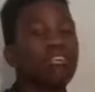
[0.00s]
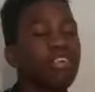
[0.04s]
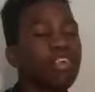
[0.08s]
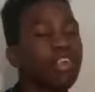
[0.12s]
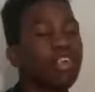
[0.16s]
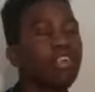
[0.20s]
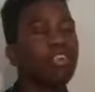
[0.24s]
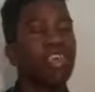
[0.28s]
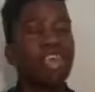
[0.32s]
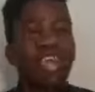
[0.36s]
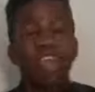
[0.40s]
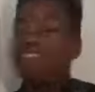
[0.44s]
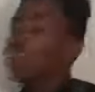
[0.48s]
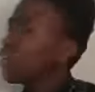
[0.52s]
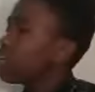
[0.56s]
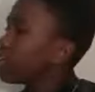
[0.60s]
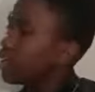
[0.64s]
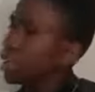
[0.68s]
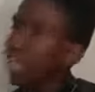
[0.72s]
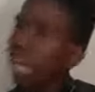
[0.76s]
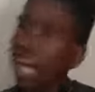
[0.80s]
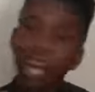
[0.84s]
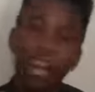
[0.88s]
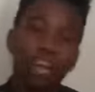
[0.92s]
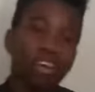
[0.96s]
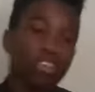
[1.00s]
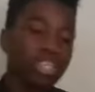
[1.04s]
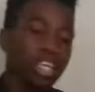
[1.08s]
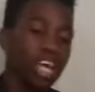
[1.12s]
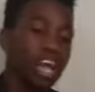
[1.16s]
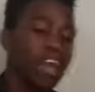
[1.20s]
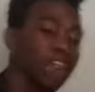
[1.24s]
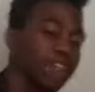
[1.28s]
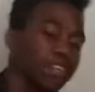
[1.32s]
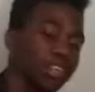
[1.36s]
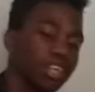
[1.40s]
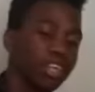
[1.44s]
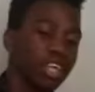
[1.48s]
video, giving shout outs,
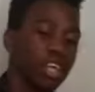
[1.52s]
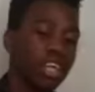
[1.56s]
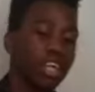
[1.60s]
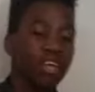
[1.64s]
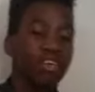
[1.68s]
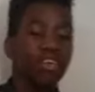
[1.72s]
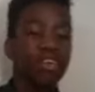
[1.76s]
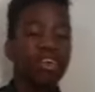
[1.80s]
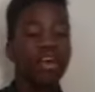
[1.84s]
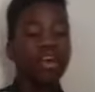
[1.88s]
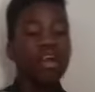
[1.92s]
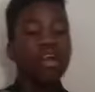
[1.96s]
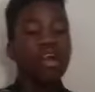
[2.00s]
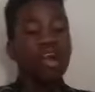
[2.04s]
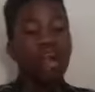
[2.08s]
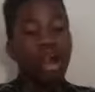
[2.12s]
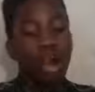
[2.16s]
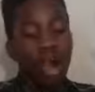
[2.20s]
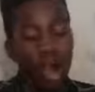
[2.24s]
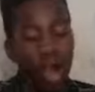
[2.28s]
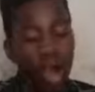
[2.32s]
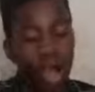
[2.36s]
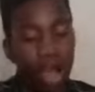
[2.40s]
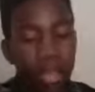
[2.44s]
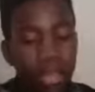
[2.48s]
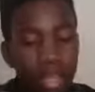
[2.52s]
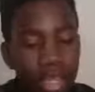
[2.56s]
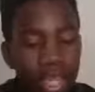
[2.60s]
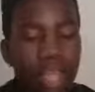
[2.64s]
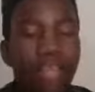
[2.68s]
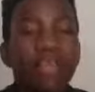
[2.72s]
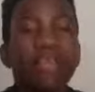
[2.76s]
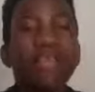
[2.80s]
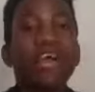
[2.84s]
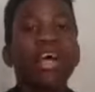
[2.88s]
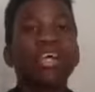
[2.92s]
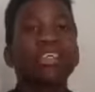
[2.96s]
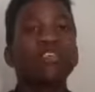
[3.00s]
everything. And
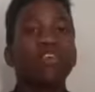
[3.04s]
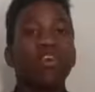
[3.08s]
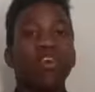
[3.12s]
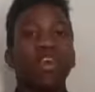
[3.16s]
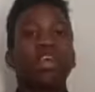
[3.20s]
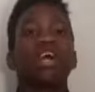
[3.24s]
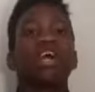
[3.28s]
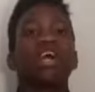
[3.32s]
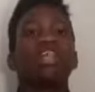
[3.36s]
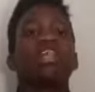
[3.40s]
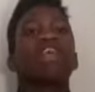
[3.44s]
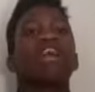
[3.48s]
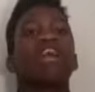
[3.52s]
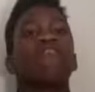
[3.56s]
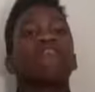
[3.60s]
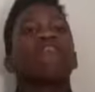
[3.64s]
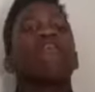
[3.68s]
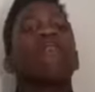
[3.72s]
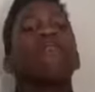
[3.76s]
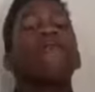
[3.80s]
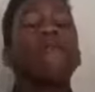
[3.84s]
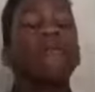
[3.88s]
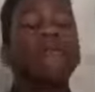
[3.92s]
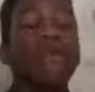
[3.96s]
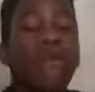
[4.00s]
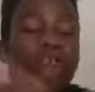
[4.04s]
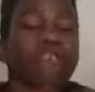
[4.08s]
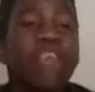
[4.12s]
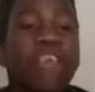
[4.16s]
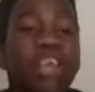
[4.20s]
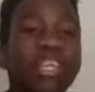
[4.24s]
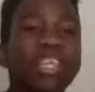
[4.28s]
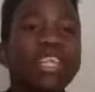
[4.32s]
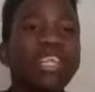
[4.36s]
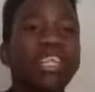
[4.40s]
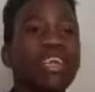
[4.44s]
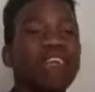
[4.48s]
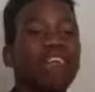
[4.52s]
thank you guys for all that love. Don't
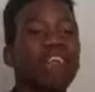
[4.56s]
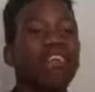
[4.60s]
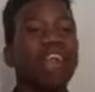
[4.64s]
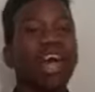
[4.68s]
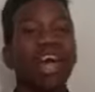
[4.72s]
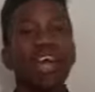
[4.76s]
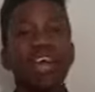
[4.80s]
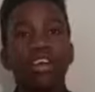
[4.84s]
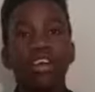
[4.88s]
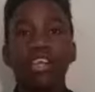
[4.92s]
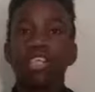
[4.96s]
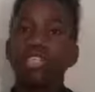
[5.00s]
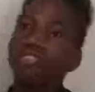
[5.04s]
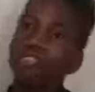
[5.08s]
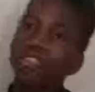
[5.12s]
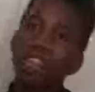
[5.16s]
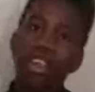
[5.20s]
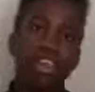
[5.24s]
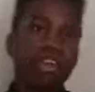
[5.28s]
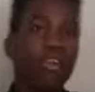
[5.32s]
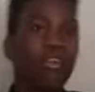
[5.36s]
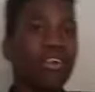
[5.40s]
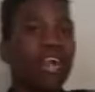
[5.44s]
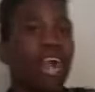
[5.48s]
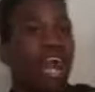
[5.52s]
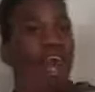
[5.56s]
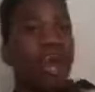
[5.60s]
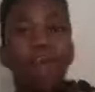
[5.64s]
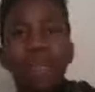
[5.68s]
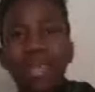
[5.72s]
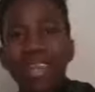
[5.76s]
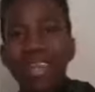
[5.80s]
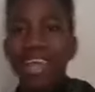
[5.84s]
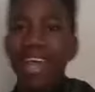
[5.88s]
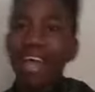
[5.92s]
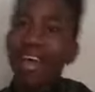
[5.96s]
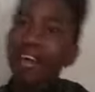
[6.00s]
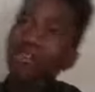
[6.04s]
forget to leave a like on this video,
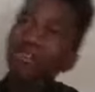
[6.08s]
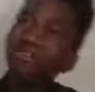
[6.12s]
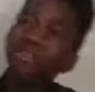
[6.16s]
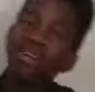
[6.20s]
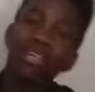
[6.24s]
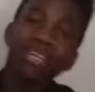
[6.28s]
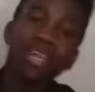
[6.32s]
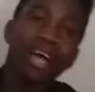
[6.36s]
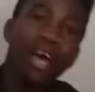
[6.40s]
comment down what